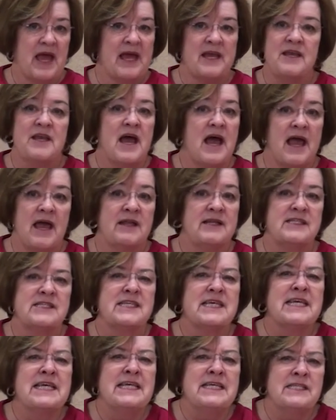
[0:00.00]
And and
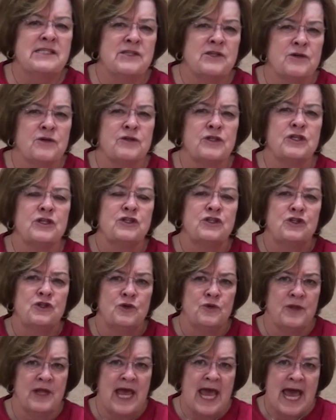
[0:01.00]
it's easier to
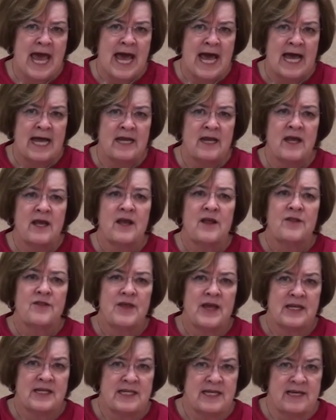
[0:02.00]
do that
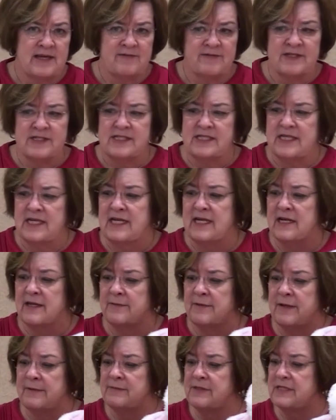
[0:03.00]
than to even see
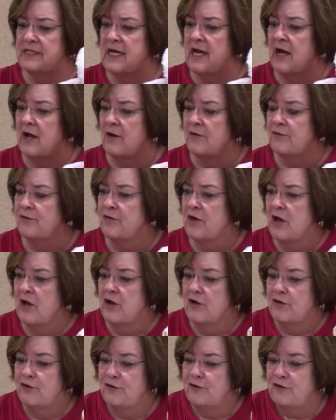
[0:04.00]
it in themselves.
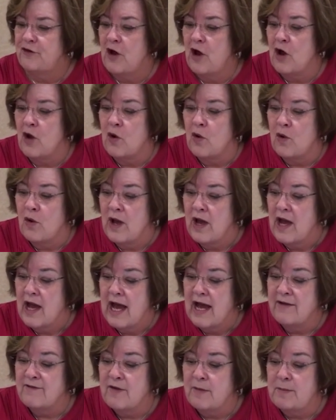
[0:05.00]
So
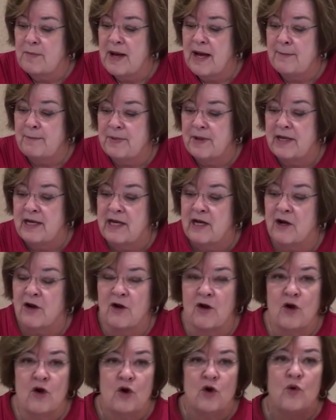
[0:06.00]
I have a puppet
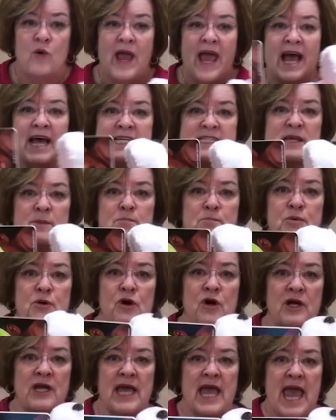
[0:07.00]
here who has a
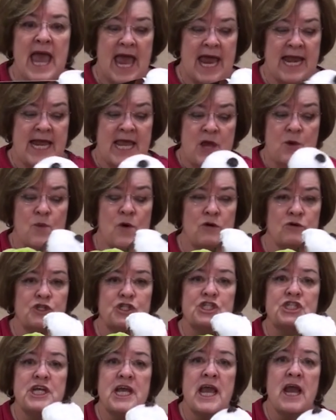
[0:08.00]
book and he
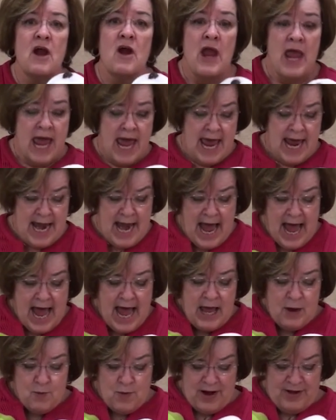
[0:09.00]
won't share. And
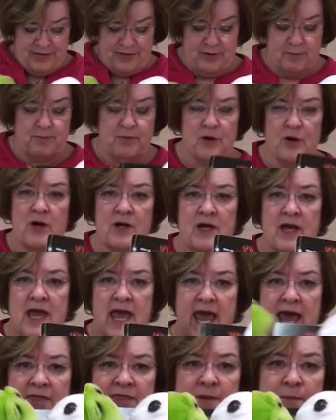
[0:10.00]
I want the book.
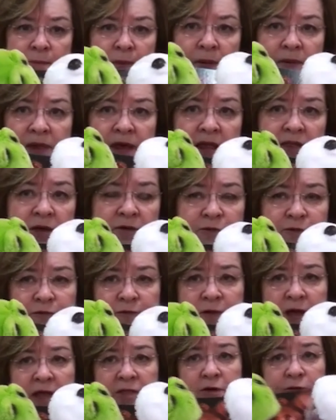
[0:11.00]
And the, then the,
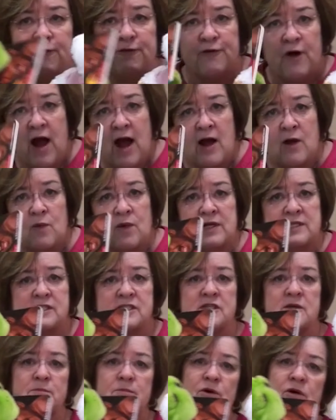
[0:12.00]
and the frog
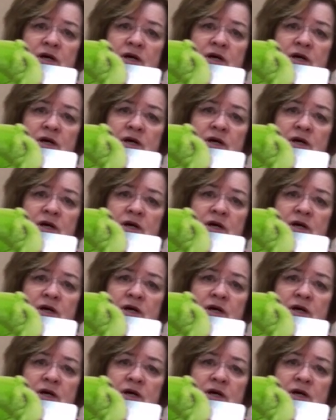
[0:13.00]
wants the